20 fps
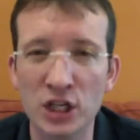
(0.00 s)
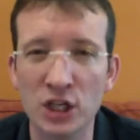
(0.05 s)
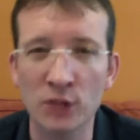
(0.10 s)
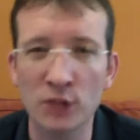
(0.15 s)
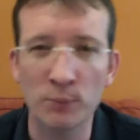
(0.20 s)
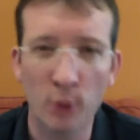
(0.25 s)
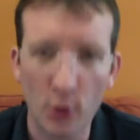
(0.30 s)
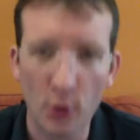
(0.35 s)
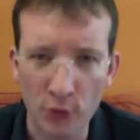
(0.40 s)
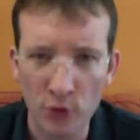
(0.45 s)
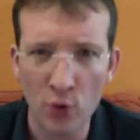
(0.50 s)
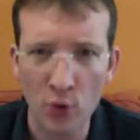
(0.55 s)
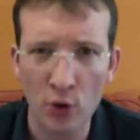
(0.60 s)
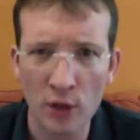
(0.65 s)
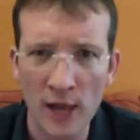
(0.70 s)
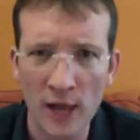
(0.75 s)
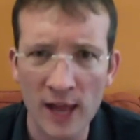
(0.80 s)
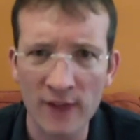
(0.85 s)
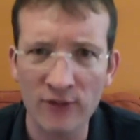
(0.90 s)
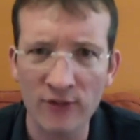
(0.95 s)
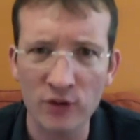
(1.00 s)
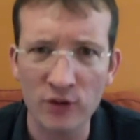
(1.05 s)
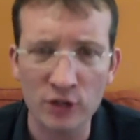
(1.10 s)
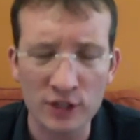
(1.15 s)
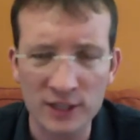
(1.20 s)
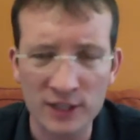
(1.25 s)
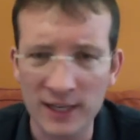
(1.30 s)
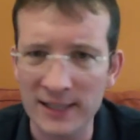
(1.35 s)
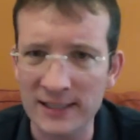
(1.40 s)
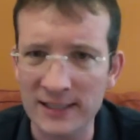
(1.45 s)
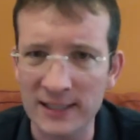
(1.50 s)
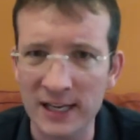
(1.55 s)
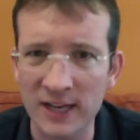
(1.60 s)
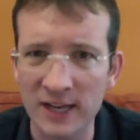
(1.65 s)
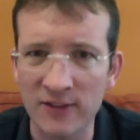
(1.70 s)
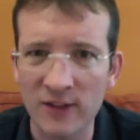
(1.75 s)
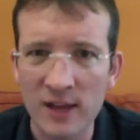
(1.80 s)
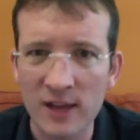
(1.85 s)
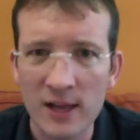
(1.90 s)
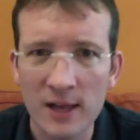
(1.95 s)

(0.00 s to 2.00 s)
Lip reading: in both your life, your son's life,